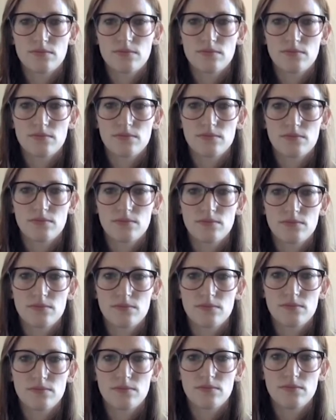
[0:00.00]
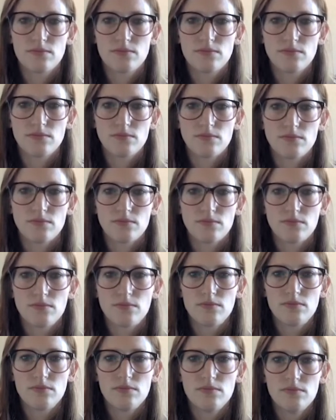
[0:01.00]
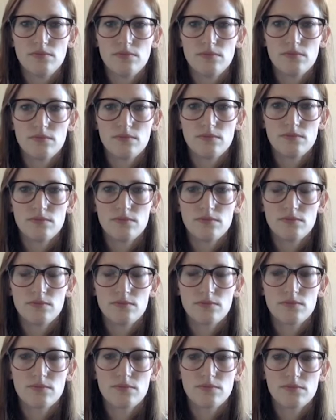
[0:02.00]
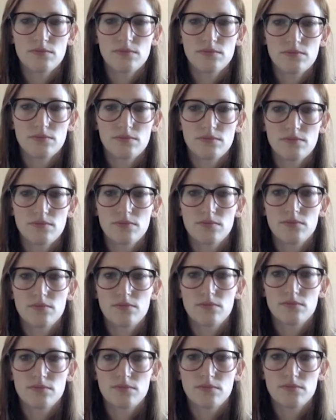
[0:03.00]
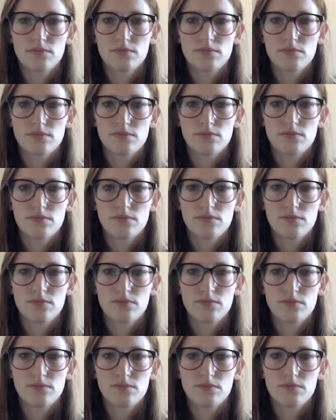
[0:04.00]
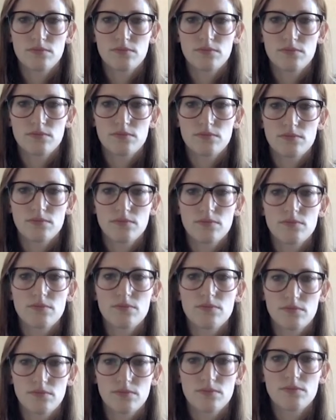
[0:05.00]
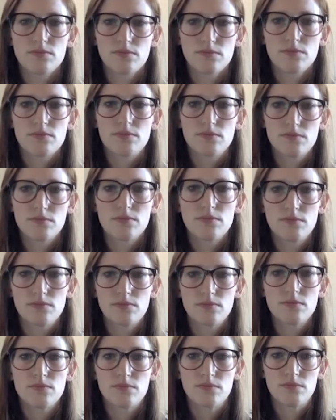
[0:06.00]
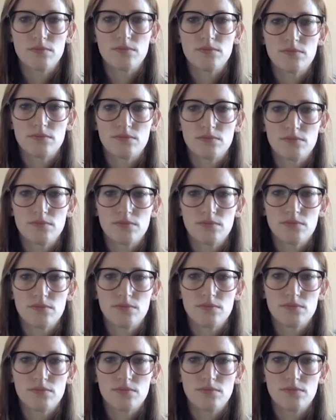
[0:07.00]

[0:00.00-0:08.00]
This person isn't speaking.